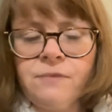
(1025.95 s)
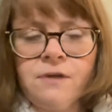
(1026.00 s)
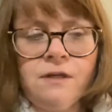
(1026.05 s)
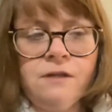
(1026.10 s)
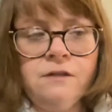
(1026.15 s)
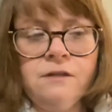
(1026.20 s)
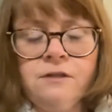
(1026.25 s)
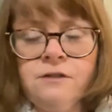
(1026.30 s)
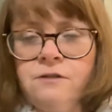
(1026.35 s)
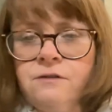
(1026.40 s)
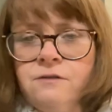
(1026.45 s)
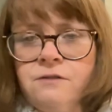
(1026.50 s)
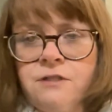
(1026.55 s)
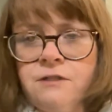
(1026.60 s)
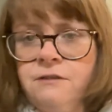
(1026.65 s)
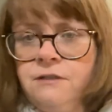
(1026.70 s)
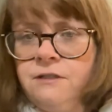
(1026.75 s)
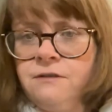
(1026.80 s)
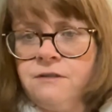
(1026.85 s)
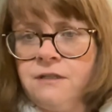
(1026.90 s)
You could also
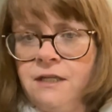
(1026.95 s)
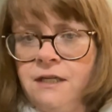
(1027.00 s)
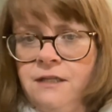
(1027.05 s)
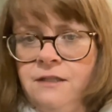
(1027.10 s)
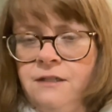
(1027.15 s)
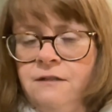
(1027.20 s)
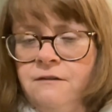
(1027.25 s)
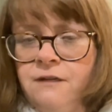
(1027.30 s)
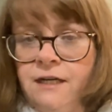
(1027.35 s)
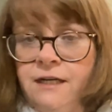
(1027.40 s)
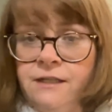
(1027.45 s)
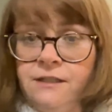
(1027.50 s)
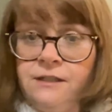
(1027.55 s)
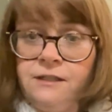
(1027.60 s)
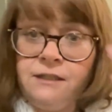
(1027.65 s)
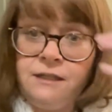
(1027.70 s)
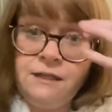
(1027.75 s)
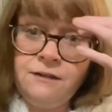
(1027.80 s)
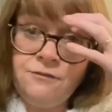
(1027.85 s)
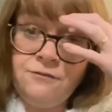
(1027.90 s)
use it in your
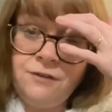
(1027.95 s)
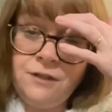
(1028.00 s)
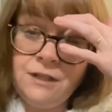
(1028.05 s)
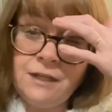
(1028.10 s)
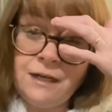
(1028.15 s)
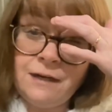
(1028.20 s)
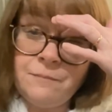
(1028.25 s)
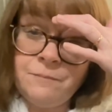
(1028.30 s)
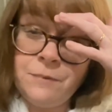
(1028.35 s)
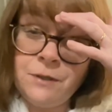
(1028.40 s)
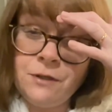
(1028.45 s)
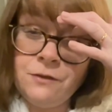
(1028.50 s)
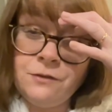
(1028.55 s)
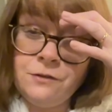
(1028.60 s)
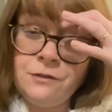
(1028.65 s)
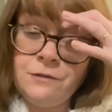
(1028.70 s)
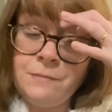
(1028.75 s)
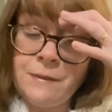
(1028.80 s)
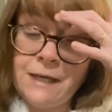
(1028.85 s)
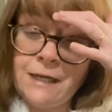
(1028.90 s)
iron. If you're that
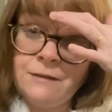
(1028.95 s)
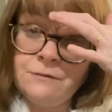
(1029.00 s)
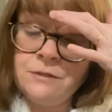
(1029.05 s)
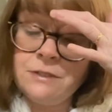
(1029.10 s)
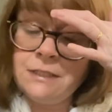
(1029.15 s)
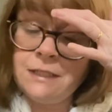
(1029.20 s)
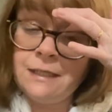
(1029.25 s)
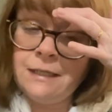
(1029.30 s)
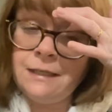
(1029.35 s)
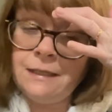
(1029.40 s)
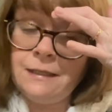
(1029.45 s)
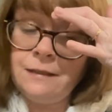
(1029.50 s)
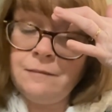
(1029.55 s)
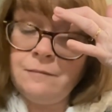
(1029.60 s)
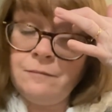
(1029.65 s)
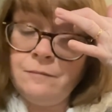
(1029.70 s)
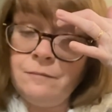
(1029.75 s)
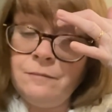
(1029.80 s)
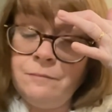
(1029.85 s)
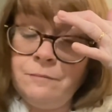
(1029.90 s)
bothered about it,
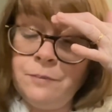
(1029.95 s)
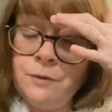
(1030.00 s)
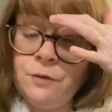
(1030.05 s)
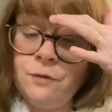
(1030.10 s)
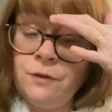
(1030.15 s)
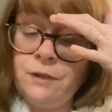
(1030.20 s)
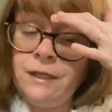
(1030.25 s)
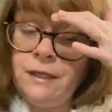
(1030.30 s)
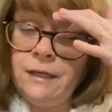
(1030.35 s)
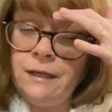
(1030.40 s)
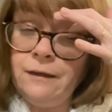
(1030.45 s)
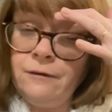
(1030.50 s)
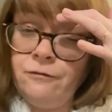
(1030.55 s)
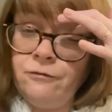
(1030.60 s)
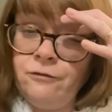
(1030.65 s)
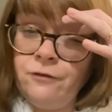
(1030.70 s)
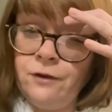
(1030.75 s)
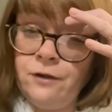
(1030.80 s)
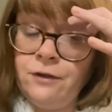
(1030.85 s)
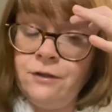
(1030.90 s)
boil it
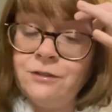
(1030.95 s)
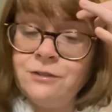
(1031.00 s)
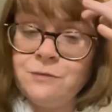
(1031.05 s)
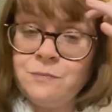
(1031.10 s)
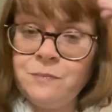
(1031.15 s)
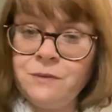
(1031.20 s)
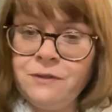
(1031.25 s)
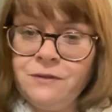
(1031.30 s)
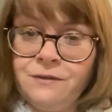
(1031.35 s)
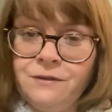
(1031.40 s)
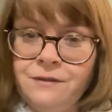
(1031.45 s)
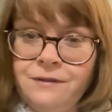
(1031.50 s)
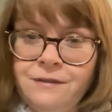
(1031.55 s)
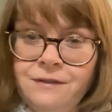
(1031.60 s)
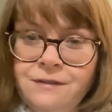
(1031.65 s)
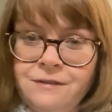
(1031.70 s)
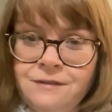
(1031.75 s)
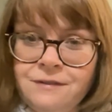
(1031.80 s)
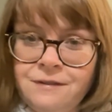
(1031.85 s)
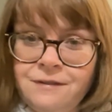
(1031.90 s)
first, but
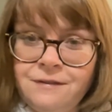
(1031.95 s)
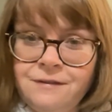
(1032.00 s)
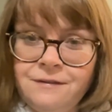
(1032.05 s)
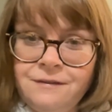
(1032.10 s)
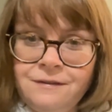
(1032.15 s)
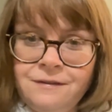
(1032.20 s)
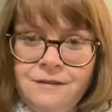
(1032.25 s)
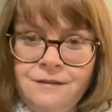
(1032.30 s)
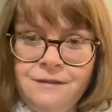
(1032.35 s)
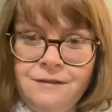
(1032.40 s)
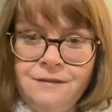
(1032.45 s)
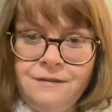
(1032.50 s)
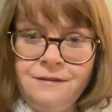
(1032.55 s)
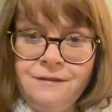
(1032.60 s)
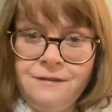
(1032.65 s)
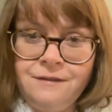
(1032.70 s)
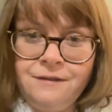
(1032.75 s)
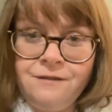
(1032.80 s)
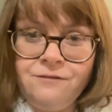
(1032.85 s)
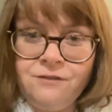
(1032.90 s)

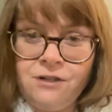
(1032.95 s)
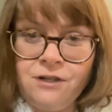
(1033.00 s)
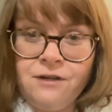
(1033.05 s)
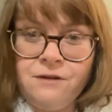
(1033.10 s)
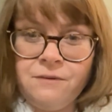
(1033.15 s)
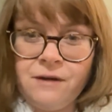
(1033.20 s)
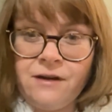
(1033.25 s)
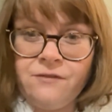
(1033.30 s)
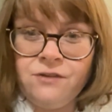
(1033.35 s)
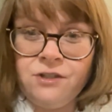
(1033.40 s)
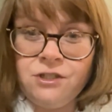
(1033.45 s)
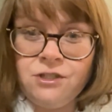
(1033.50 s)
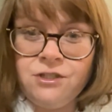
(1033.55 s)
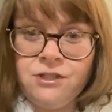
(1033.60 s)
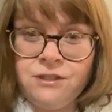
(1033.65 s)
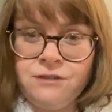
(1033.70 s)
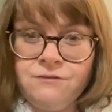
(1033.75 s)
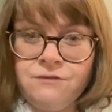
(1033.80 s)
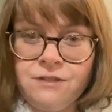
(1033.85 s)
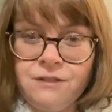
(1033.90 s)
you've got to have
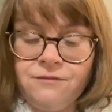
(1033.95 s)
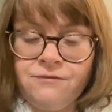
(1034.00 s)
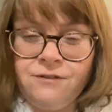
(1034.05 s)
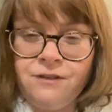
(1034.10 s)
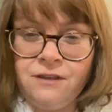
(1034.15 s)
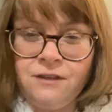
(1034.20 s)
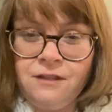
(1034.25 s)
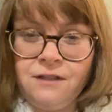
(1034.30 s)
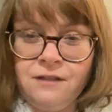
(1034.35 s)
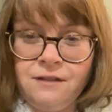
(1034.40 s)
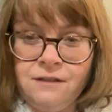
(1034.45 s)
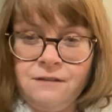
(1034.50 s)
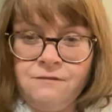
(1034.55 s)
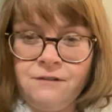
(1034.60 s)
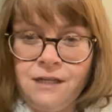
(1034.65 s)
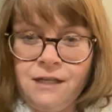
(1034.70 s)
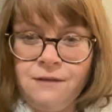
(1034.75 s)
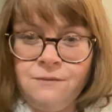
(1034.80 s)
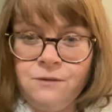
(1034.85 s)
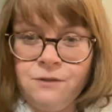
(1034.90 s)
issues if you think that
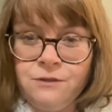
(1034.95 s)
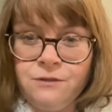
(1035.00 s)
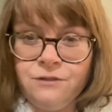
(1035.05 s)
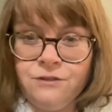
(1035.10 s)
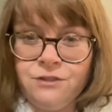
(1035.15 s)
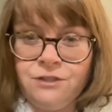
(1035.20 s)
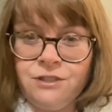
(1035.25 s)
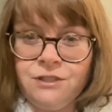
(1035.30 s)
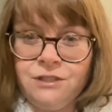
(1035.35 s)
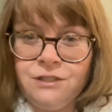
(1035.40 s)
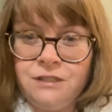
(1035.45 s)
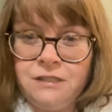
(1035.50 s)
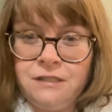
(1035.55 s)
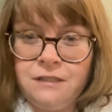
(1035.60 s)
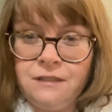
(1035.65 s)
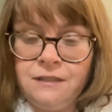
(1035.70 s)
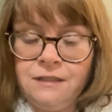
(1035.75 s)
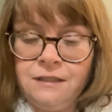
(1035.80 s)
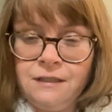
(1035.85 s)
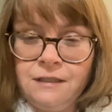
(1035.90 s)
rainwater's
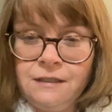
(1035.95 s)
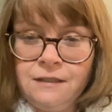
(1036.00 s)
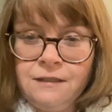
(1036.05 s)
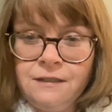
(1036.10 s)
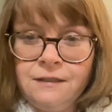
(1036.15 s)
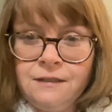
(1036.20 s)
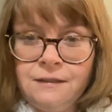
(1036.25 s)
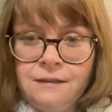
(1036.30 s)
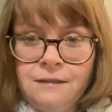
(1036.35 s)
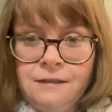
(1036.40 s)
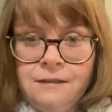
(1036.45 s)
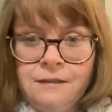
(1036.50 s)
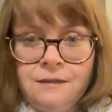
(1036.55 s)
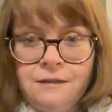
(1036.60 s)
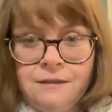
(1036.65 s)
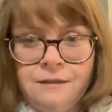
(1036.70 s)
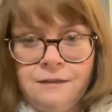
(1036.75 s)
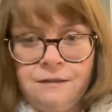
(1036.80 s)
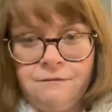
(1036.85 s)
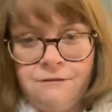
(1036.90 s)
dirty.
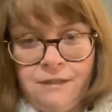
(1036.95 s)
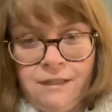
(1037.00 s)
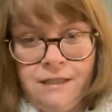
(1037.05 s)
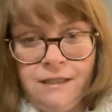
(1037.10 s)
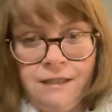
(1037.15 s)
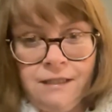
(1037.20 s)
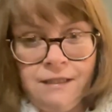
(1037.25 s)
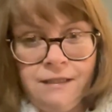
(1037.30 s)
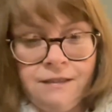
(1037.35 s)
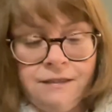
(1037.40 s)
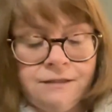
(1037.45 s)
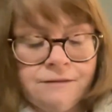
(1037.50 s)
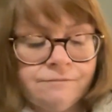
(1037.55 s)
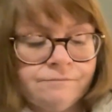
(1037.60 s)
Really.